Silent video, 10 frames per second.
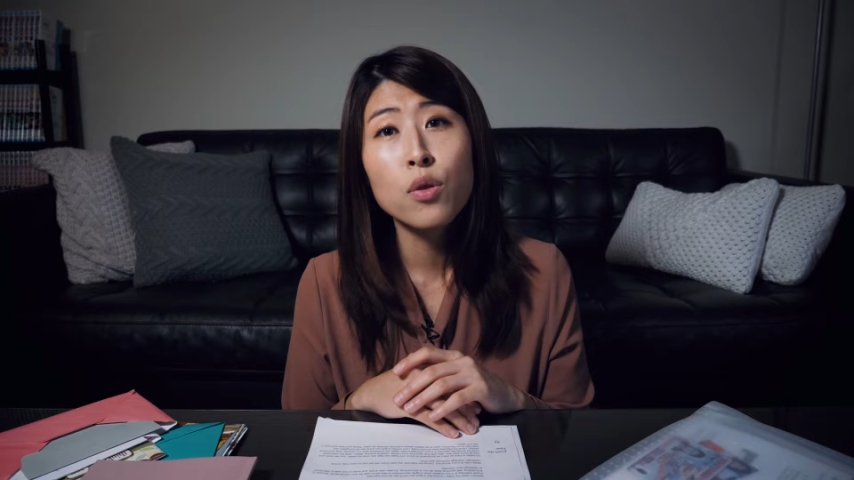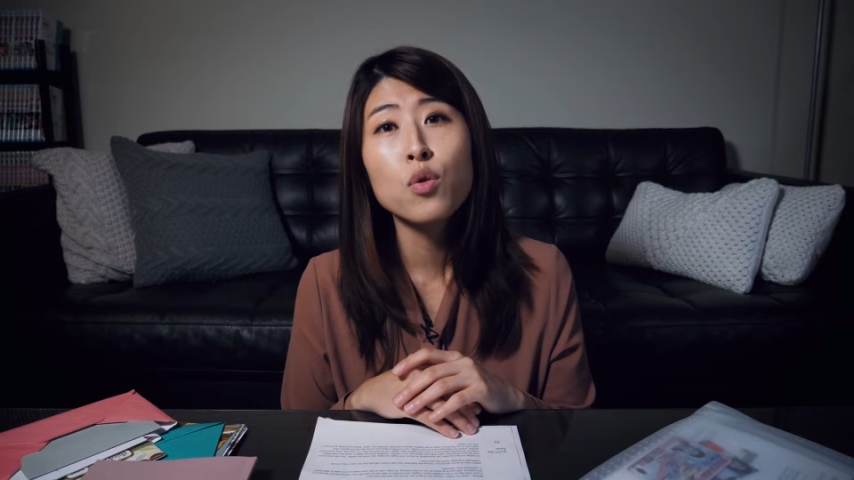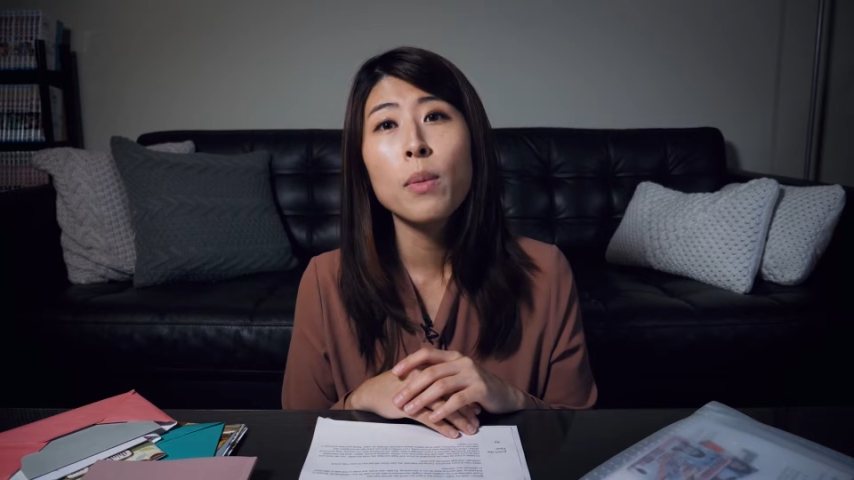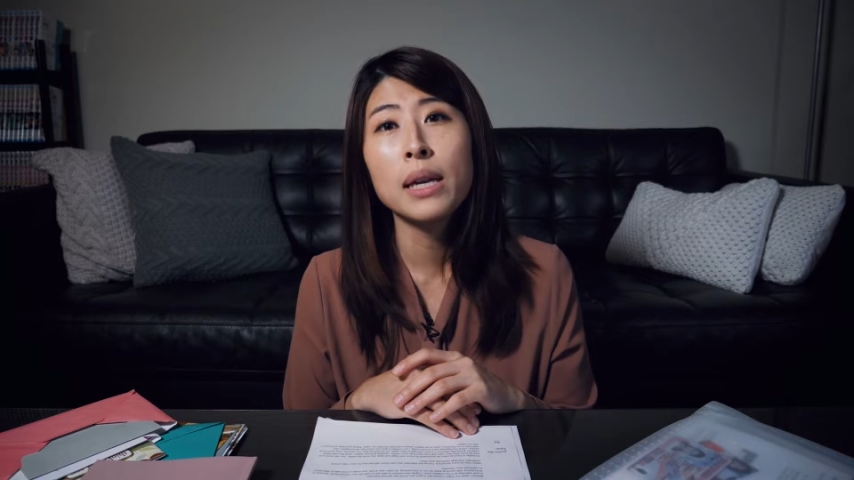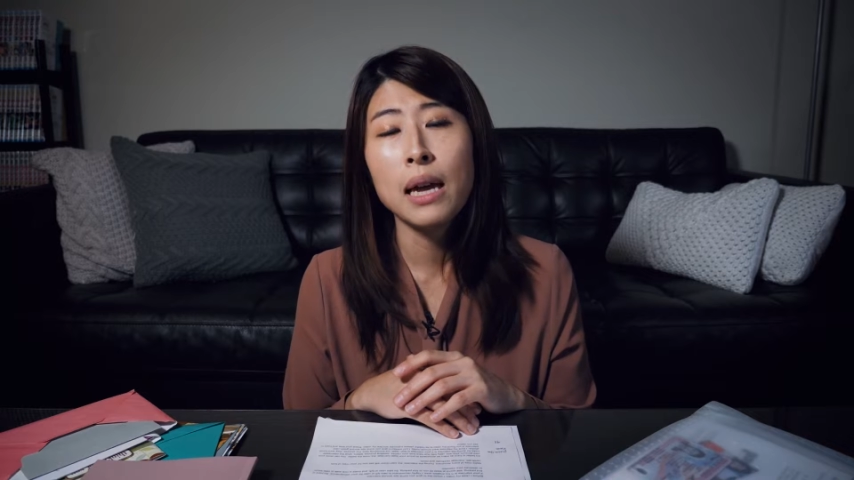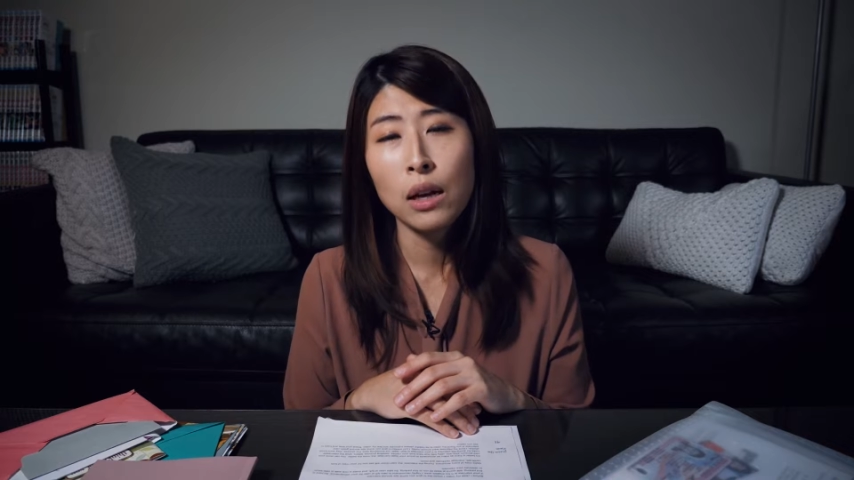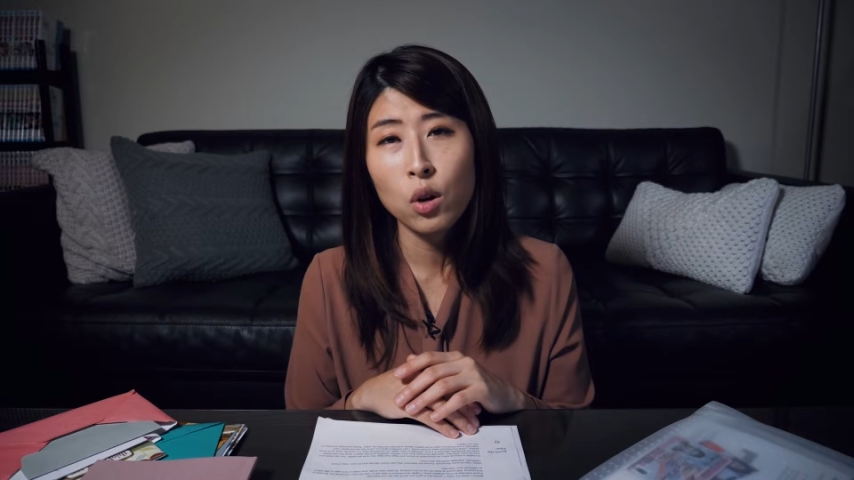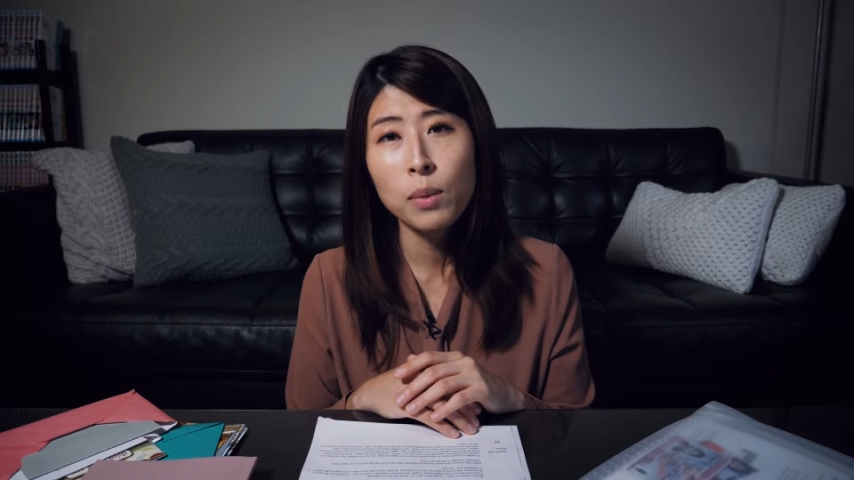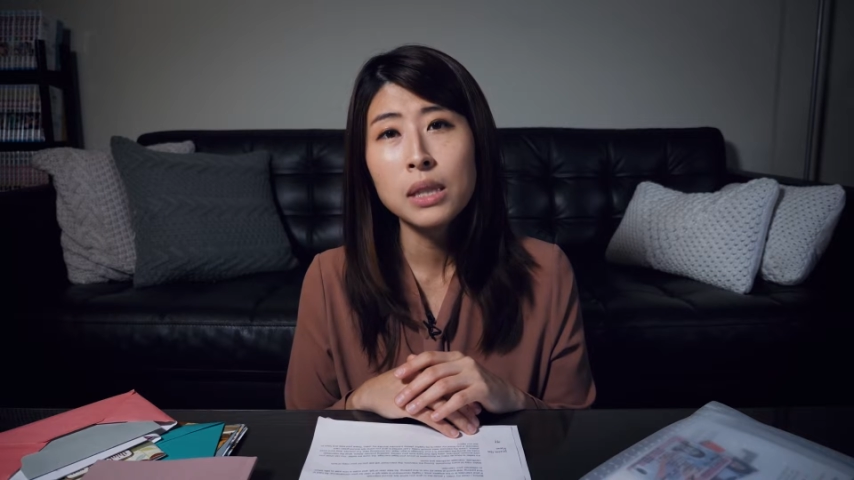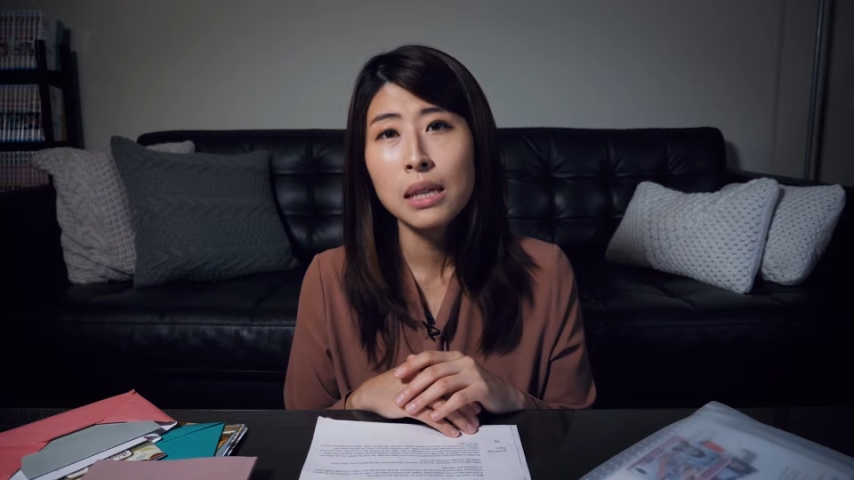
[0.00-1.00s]
through my
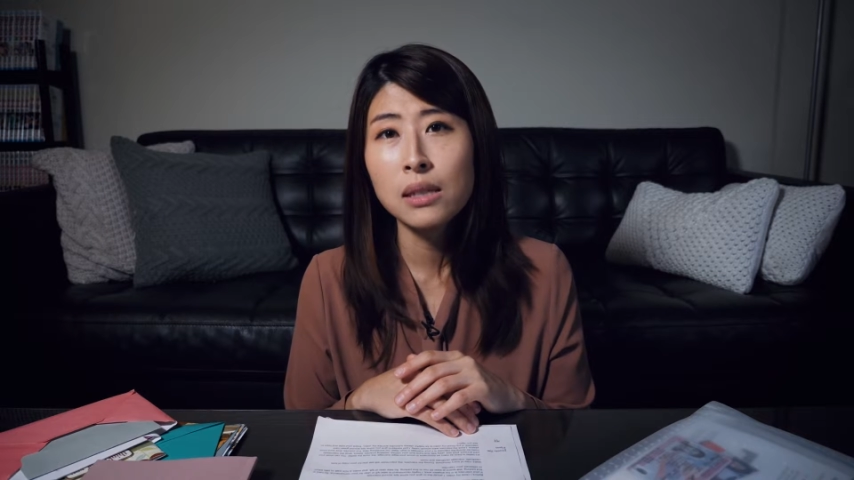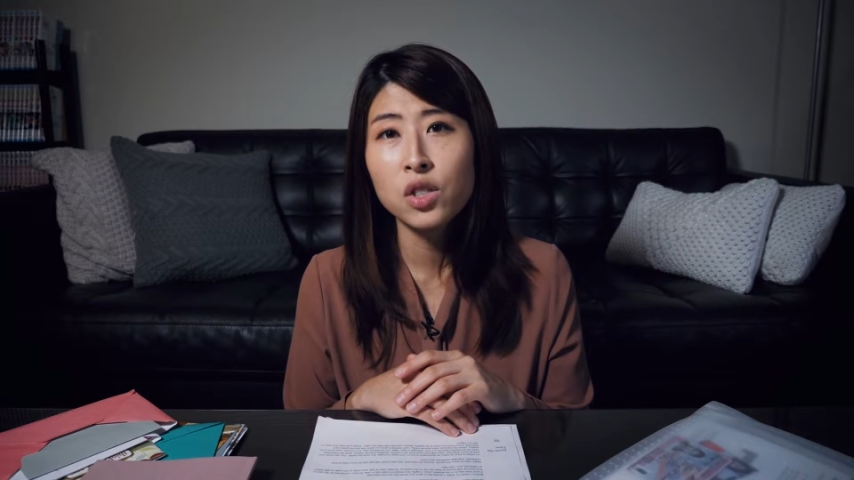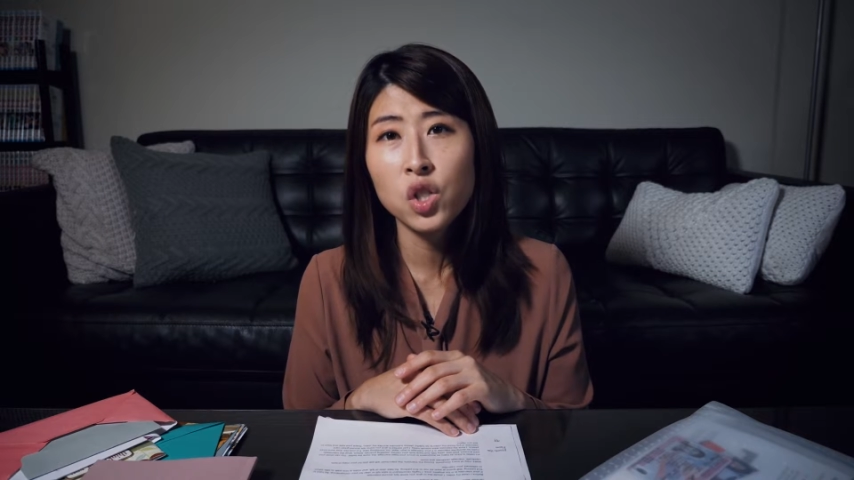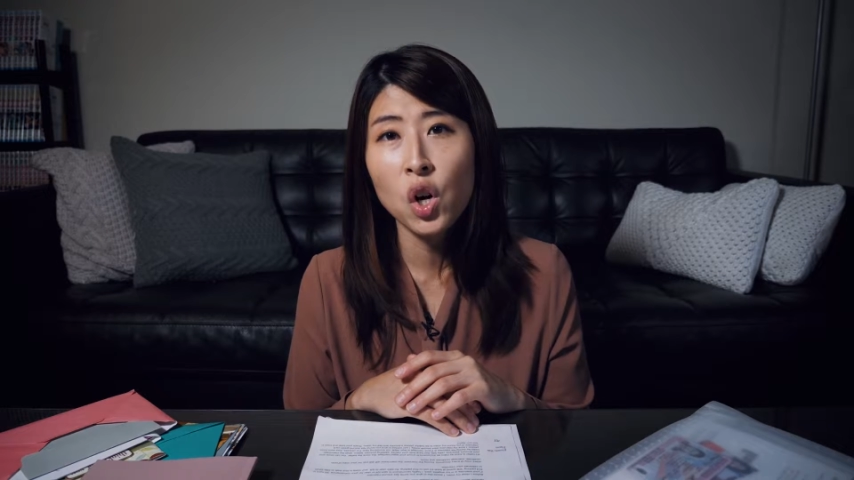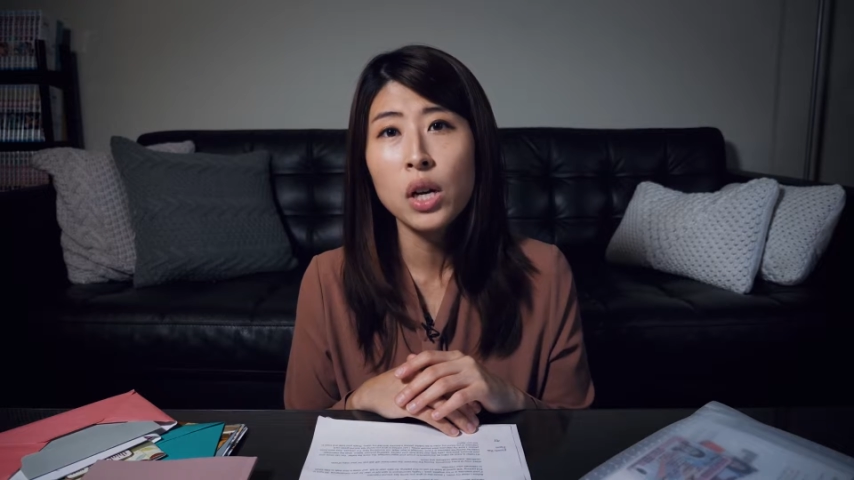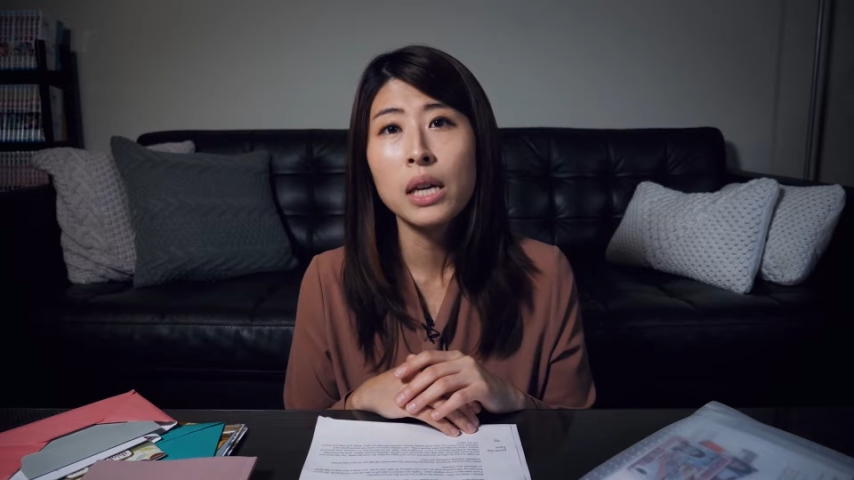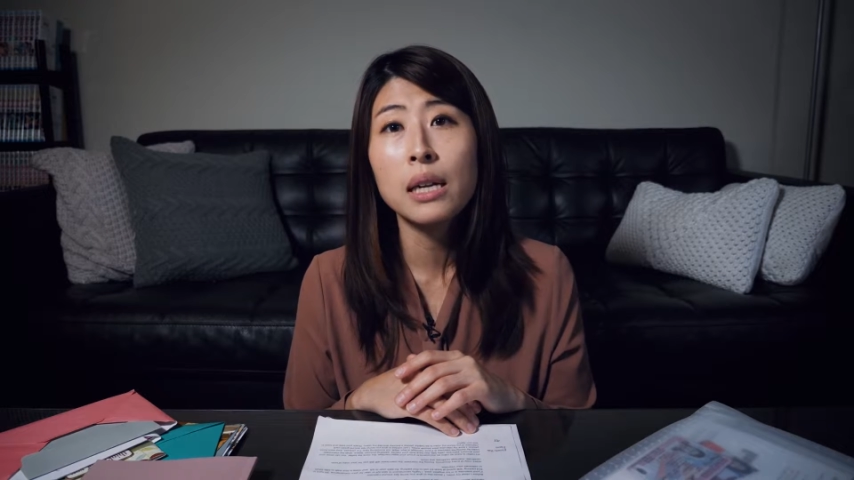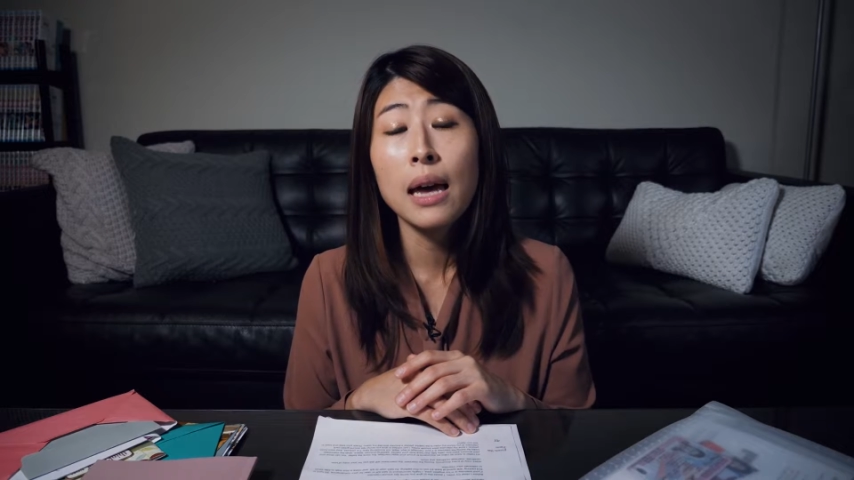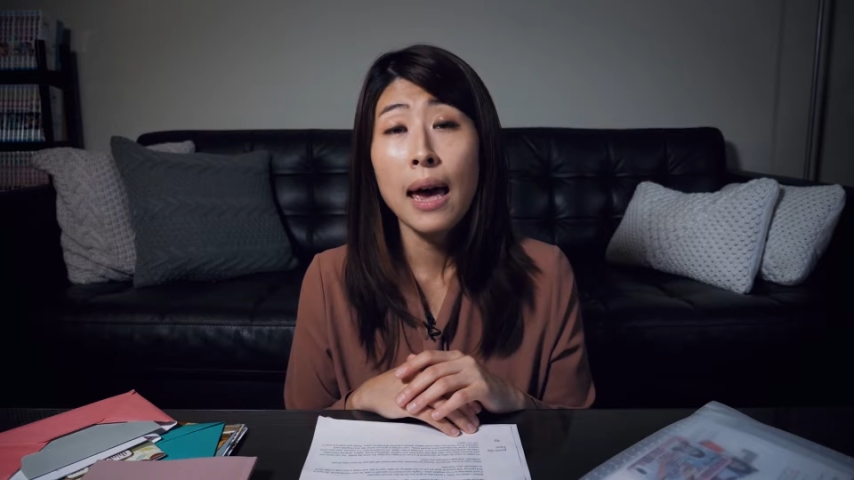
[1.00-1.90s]
documents and started